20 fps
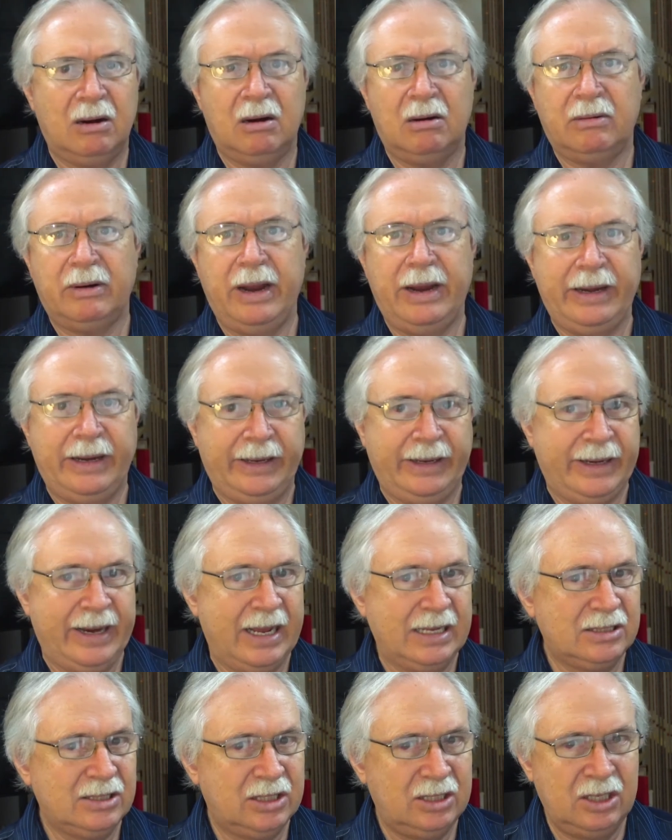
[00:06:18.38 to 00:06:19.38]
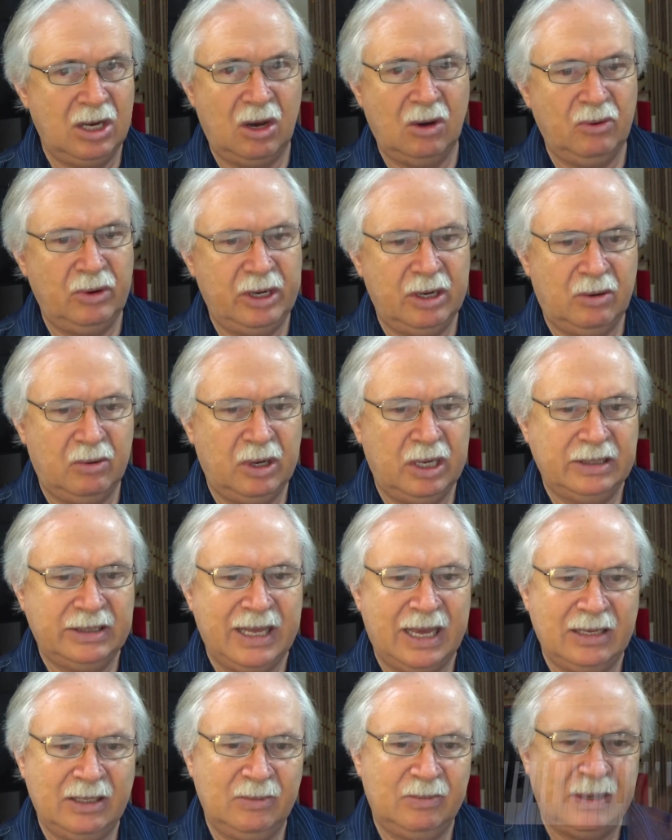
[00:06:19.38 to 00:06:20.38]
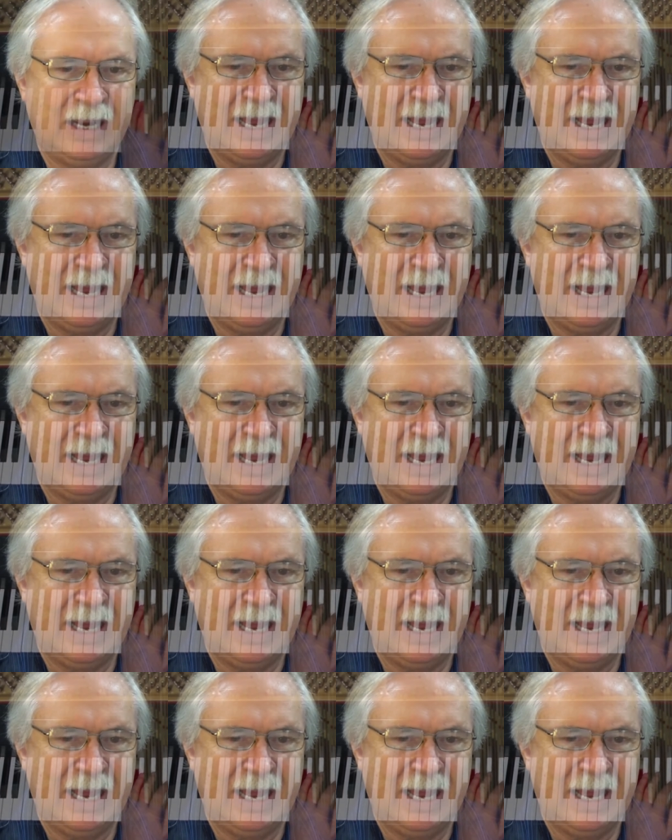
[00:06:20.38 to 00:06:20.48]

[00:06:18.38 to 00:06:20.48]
already, and that's, no, we don't want that. You